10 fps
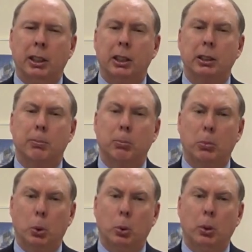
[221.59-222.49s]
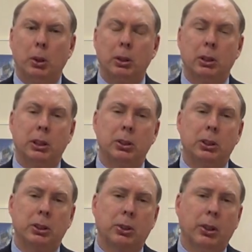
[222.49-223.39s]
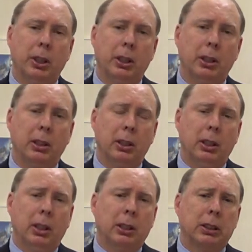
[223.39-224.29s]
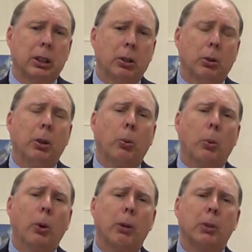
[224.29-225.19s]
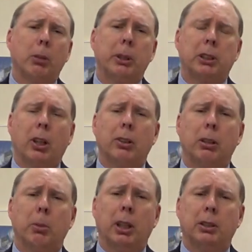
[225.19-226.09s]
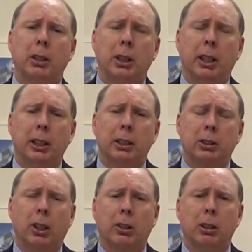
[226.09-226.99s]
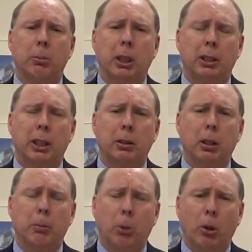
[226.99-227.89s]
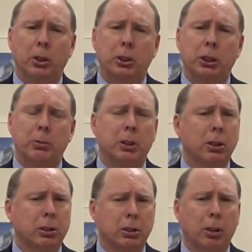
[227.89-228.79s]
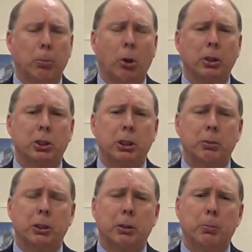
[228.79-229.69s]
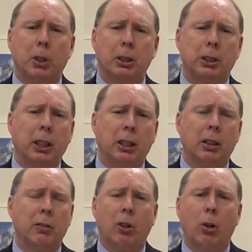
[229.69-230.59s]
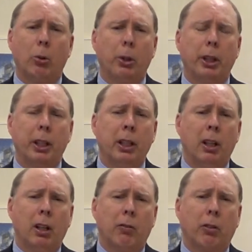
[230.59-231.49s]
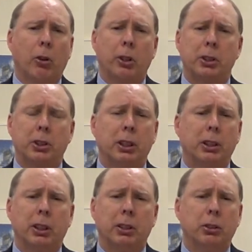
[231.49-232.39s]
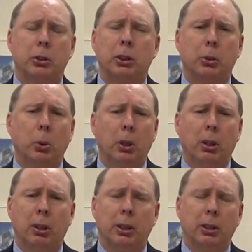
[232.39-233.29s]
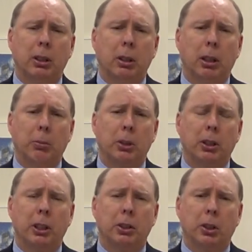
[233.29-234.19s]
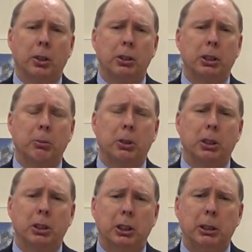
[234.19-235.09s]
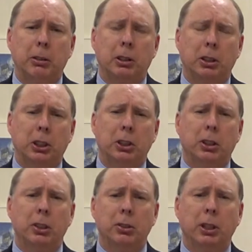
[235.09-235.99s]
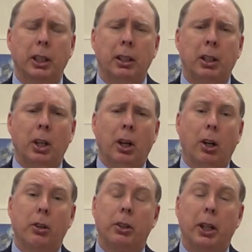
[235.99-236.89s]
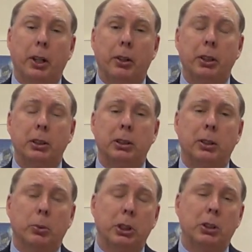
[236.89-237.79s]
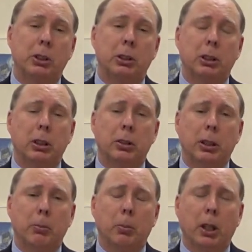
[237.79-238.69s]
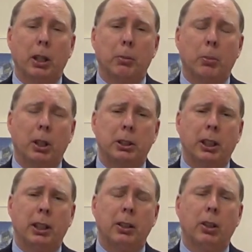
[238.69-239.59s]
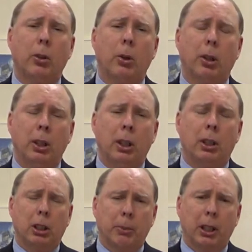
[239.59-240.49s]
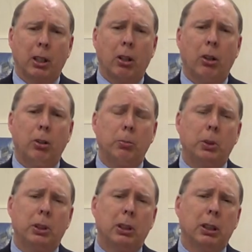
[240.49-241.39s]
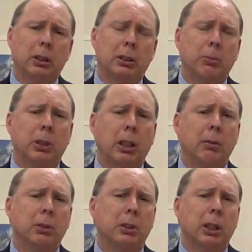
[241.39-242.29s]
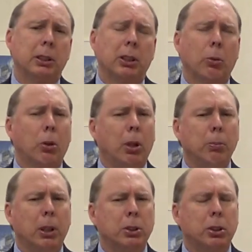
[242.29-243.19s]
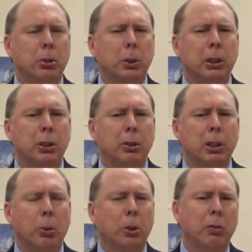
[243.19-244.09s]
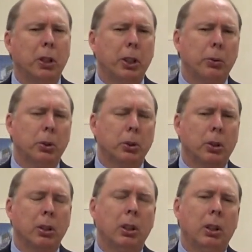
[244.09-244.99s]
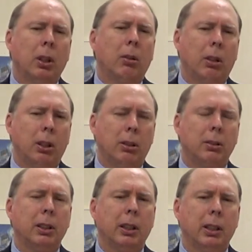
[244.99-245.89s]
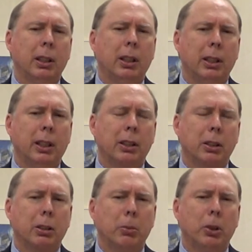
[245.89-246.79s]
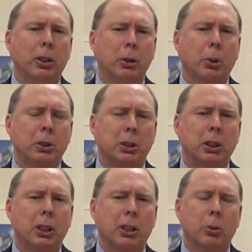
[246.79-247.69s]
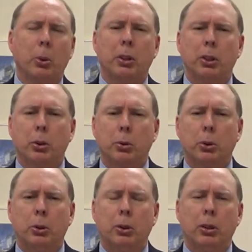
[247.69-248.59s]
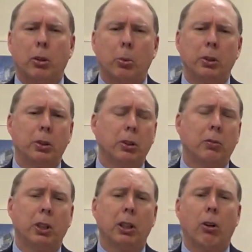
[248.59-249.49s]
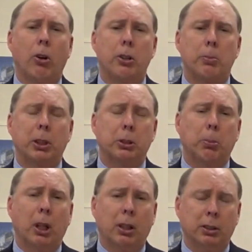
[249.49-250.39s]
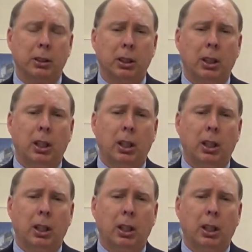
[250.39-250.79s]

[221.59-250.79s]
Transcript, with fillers: is more than just training. So what I'm going to be talking about today is talking about that uh, partnerships. Some partnerships in Montana have already flourished and they're doing well and uh, I'm going to encourage them to continue, continue to do that. Other areas and regions uh, in, in, Montana are coming along but uh, sometimes they say, well I'm not sure we can do that. We're very rural. Well, if the community works together, whether you're rural or whether you're a very large metropolitan,